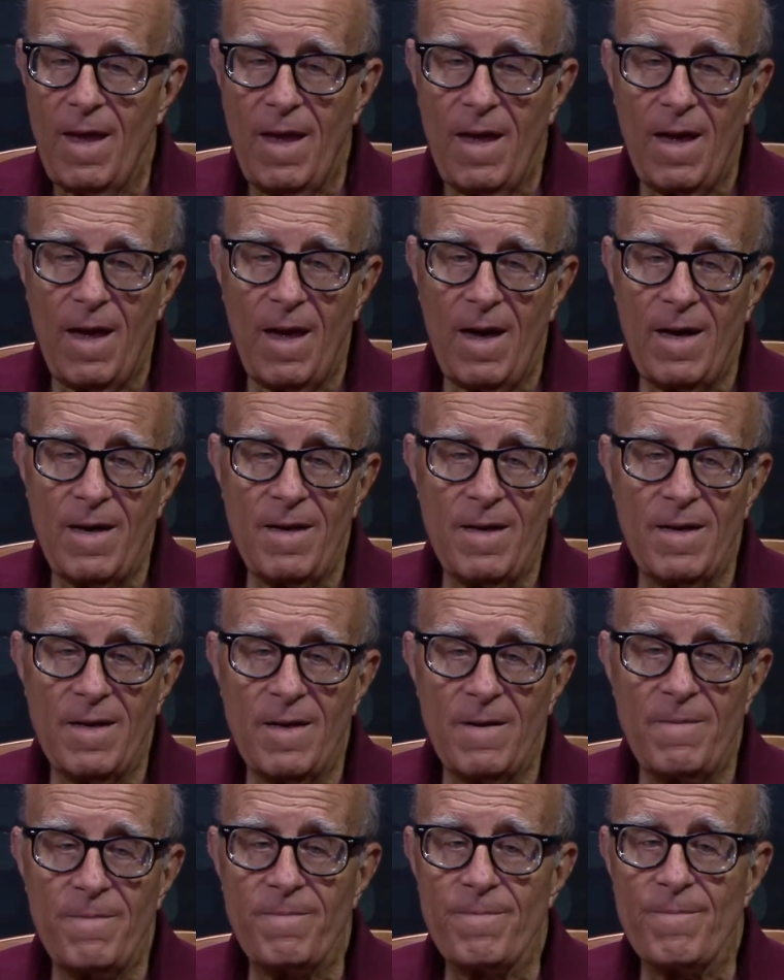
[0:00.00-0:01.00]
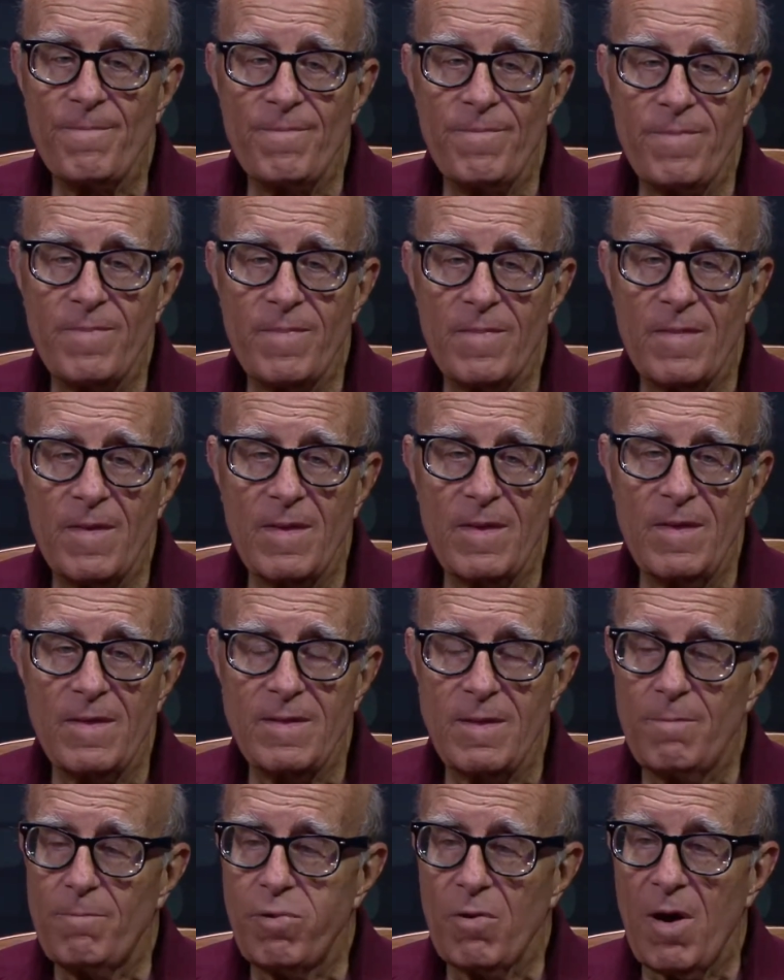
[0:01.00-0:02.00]
And there's
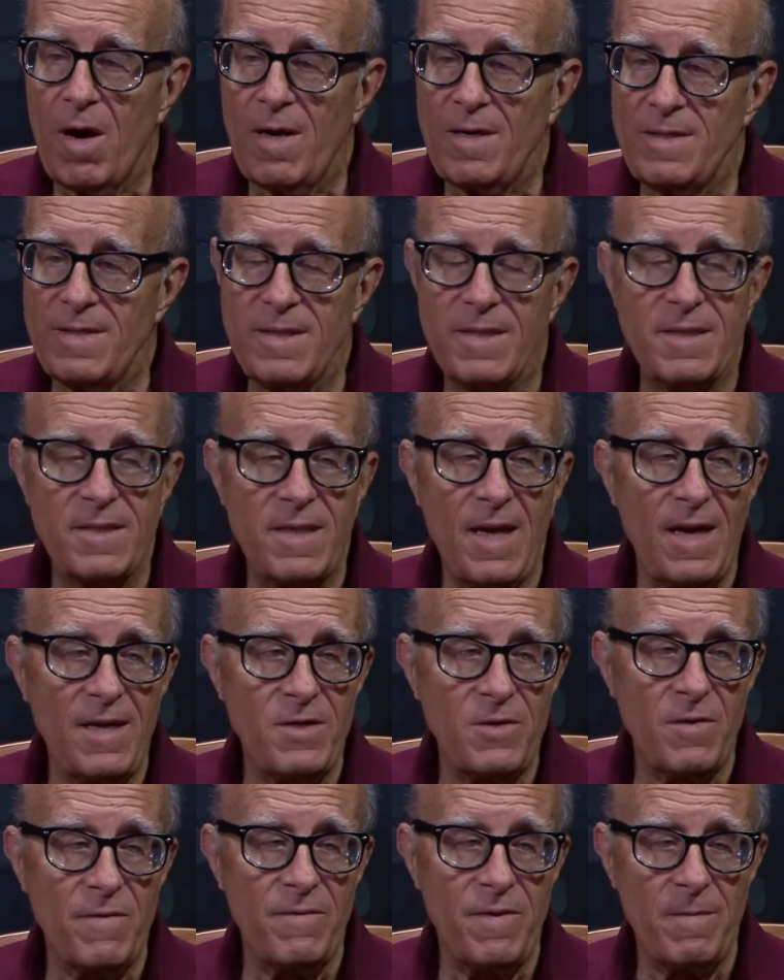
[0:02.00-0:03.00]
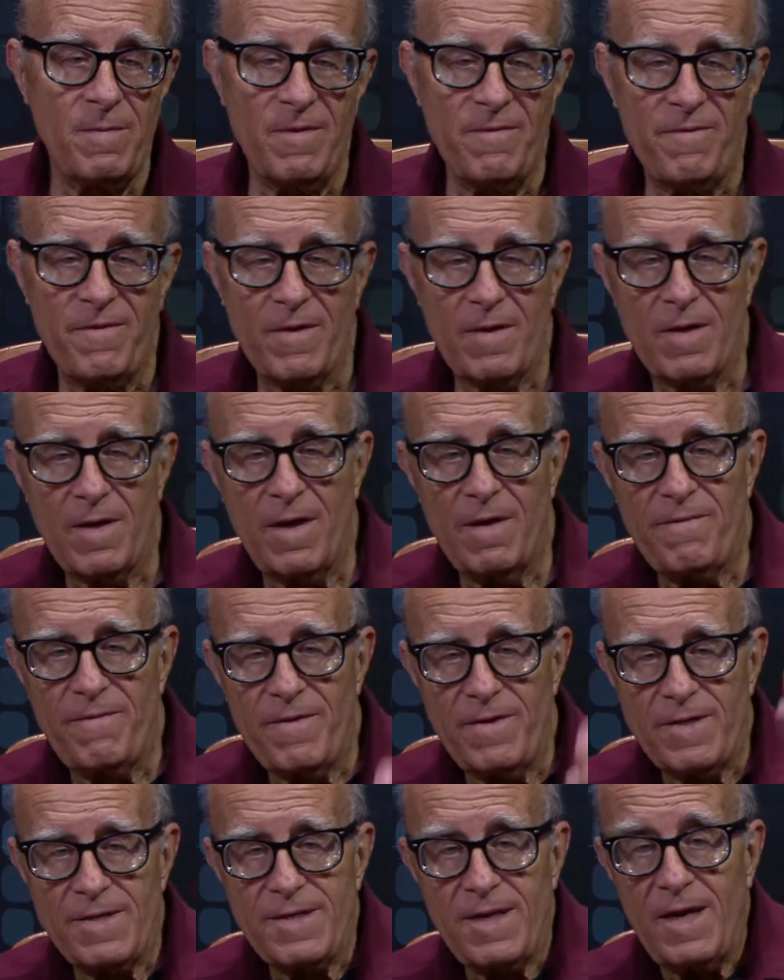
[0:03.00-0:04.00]
a bronze statue of him in
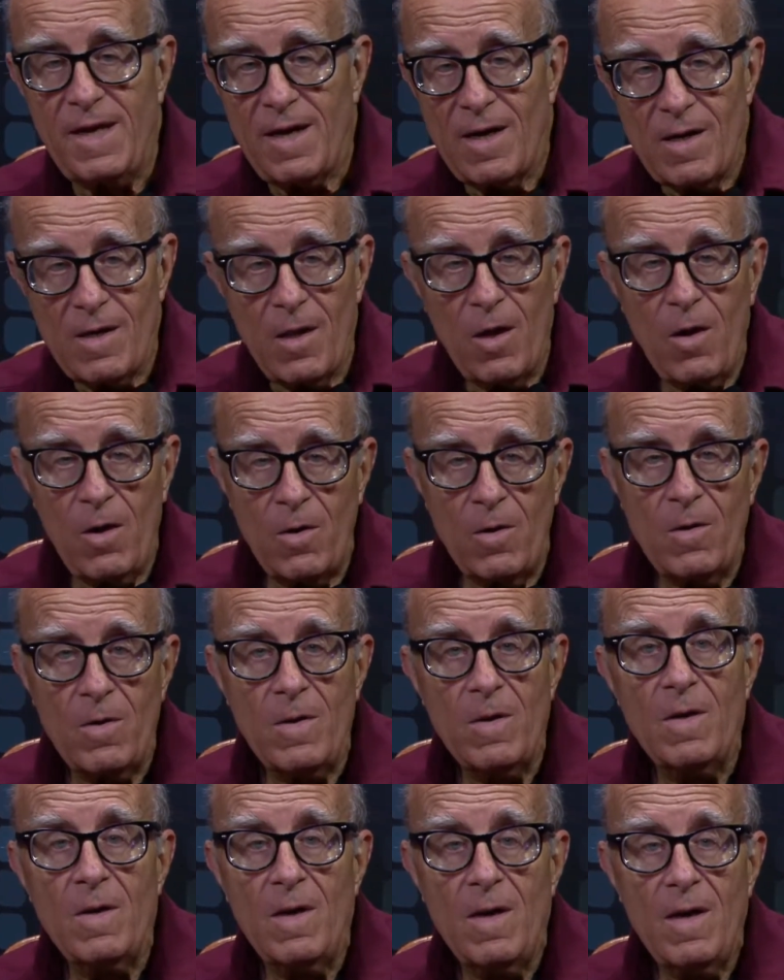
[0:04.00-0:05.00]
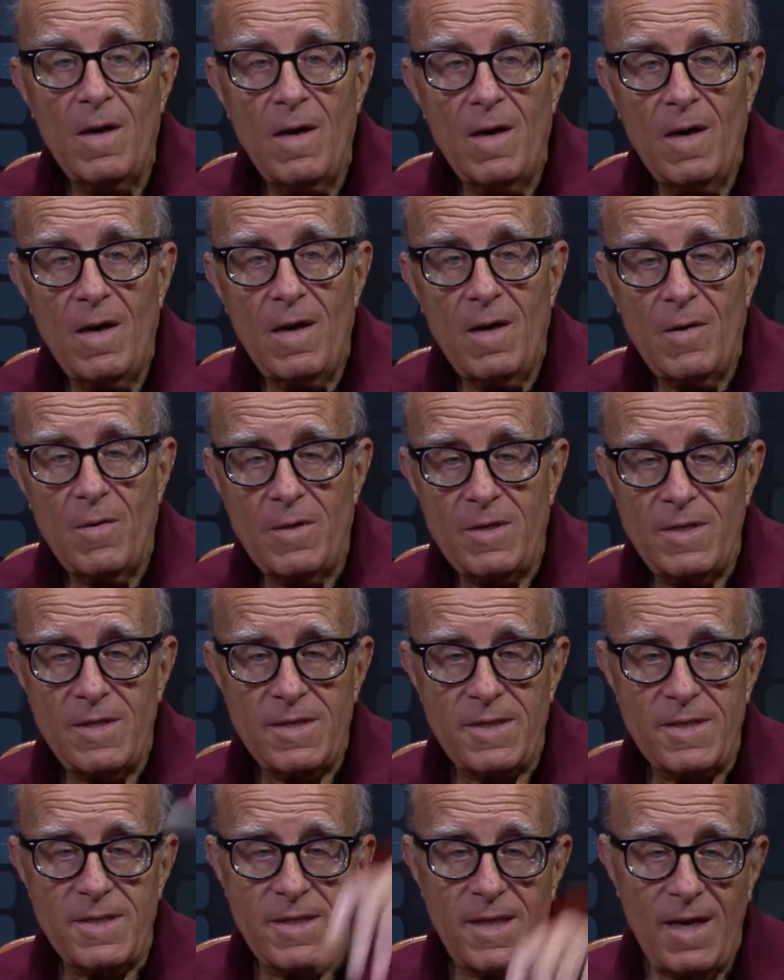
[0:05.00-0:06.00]
Philadelphia saying hello, which
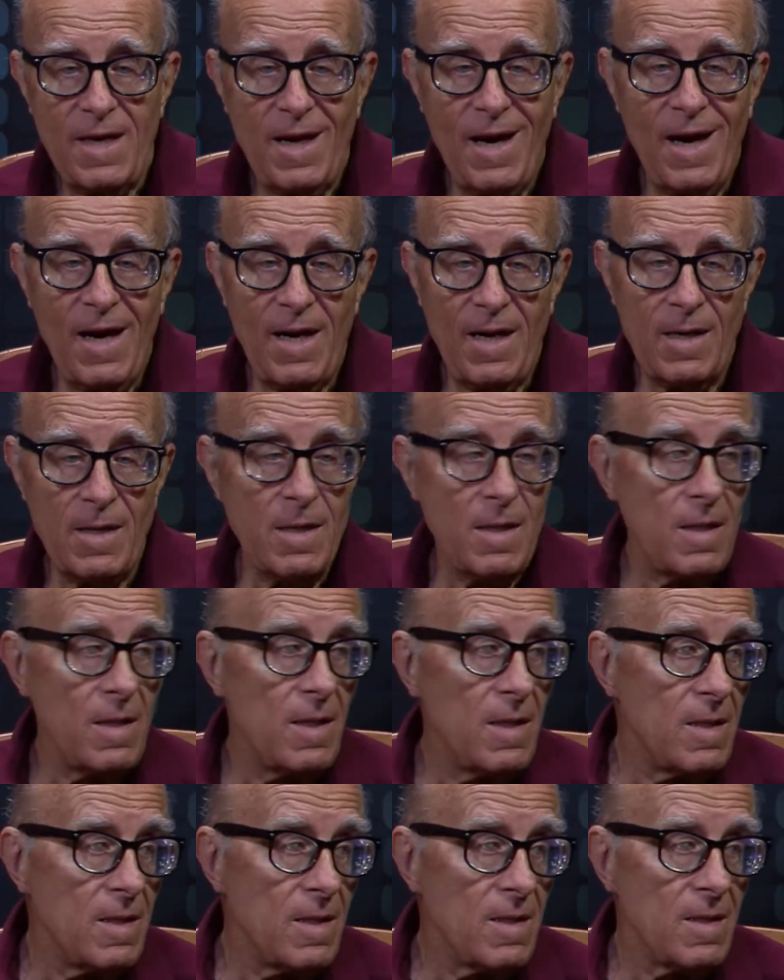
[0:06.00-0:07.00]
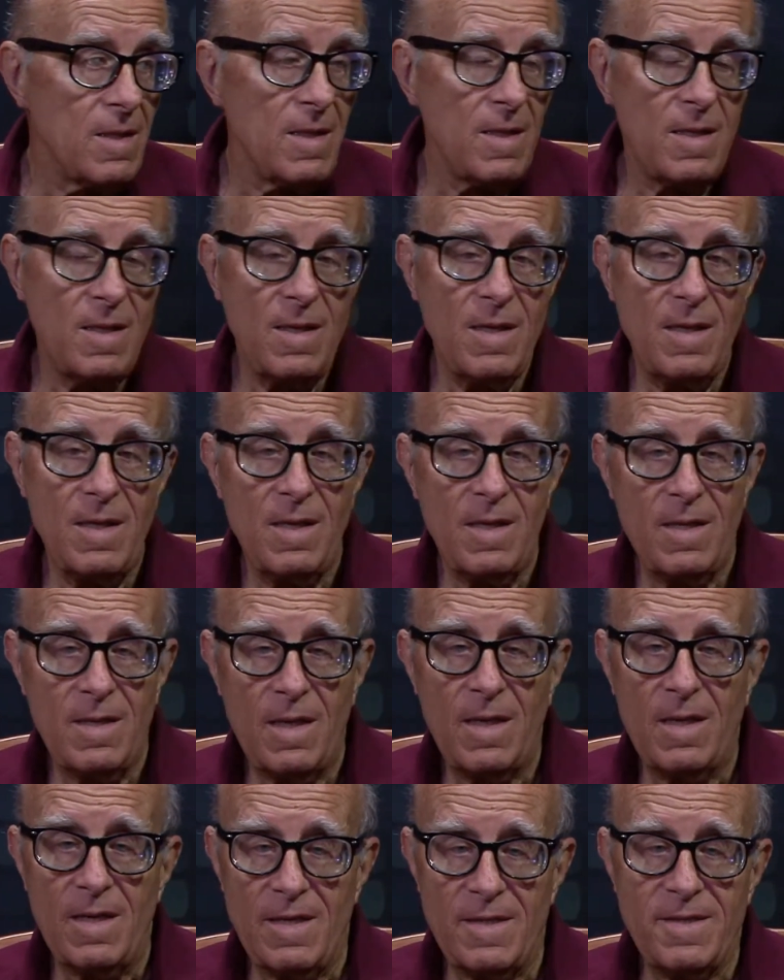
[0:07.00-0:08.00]
is to say Heil.
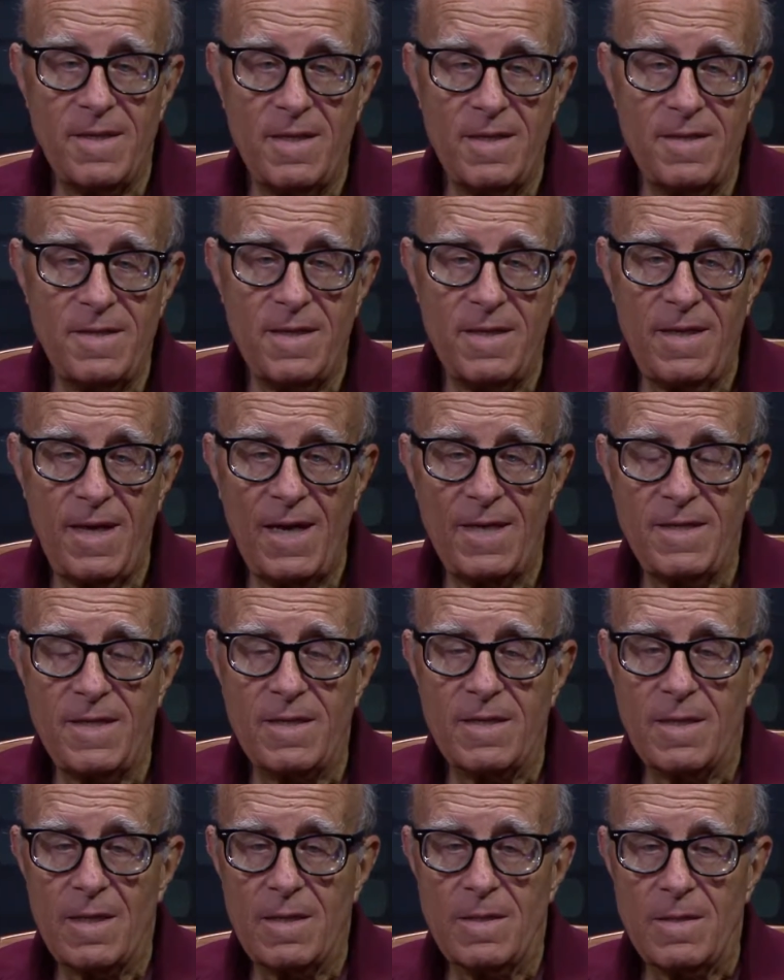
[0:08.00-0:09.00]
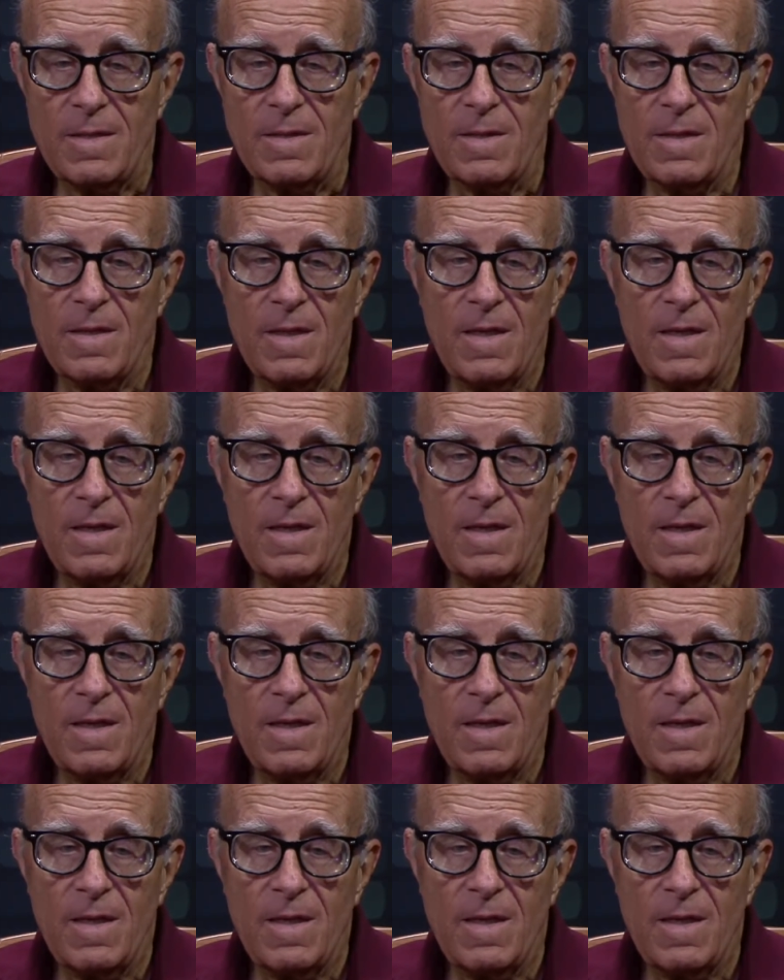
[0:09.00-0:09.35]
No, it's a Nazi salute.